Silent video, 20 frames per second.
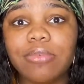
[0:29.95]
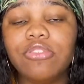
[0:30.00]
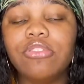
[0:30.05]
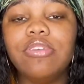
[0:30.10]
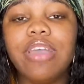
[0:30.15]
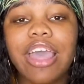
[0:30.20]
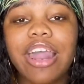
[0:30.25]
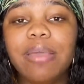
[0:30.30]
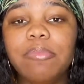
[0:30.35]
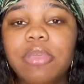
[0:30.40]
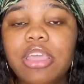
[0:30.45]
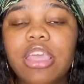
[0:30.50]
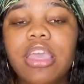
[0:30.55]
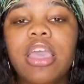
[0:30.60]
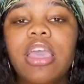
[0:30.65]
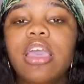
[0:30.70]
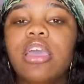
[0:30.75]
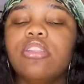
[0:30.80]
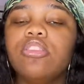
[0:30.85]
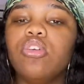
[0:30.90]
You gotta be
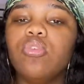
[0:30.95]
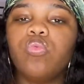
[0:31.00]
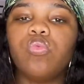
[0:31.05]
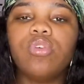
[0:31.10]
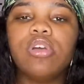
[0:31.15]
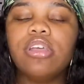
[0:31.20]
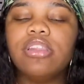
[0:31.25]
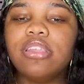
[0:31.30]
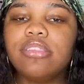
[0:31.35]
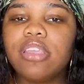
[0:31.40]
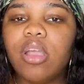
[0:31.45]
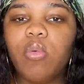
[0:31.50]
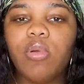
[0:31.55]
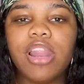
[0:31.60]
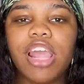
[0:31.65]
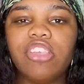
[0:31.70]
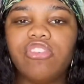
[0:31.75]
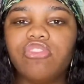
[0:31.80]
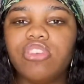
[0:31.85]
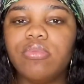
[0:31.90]
the realness of
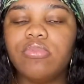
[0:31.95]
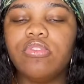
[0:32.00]
relationships.